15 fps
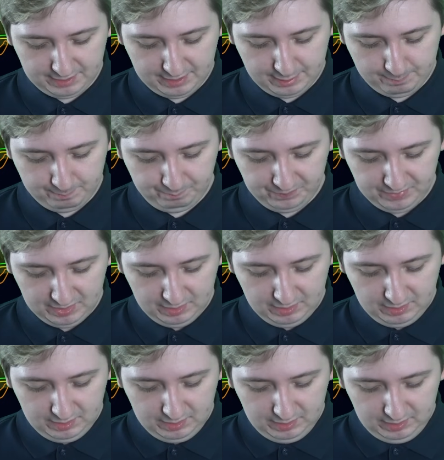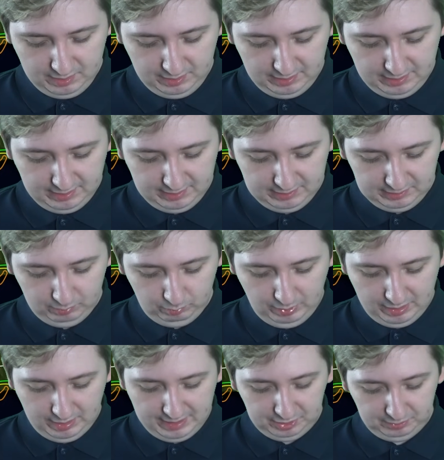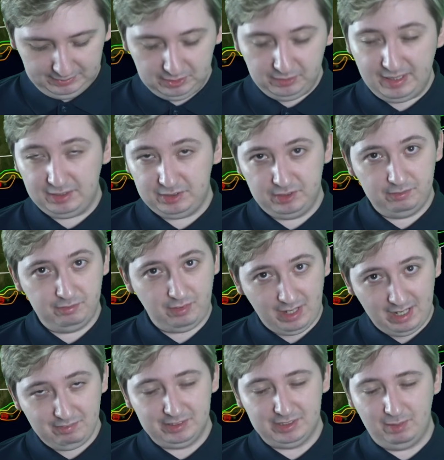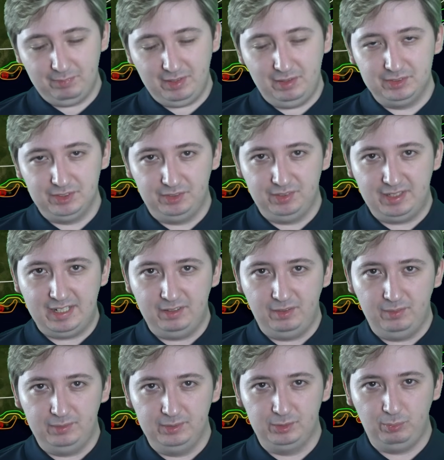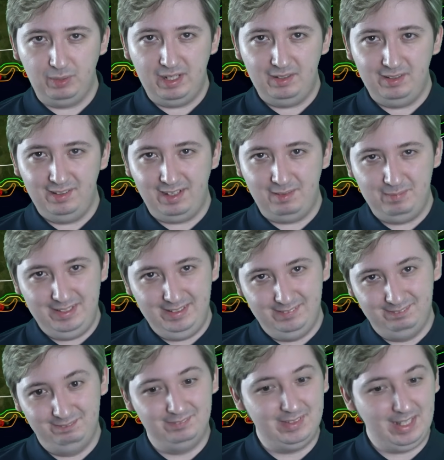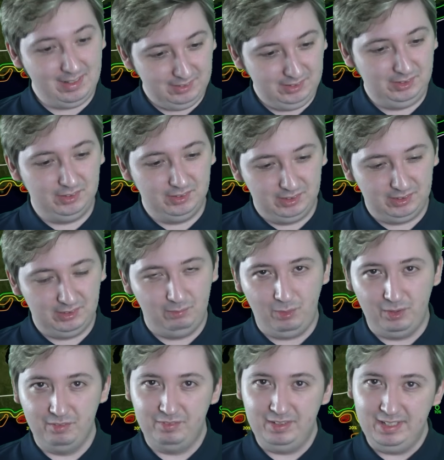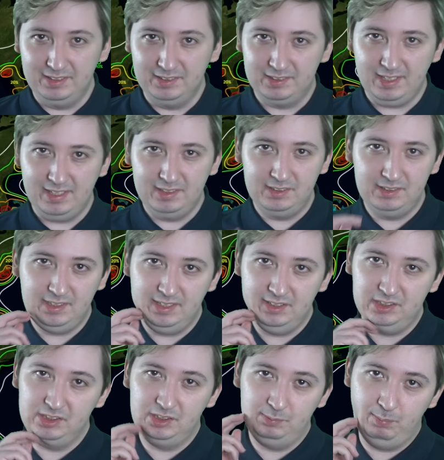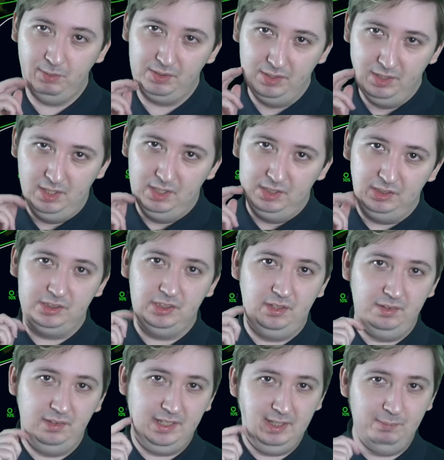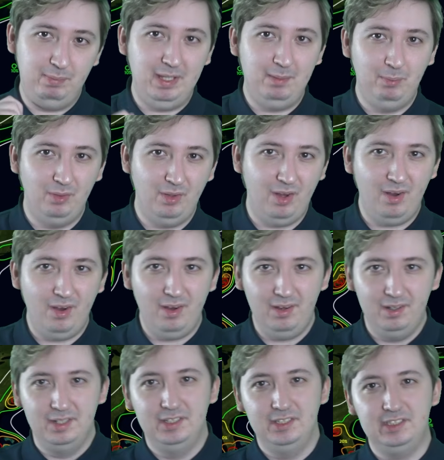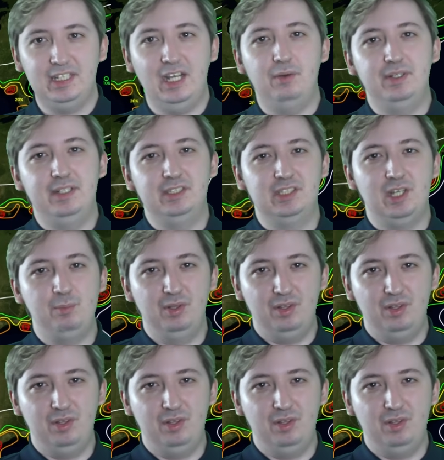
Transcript: Um, uh, well, actually, 2005 is up there as a good analogue as well. I mean, that's just one of the insane seasons, but certainly people are sounding some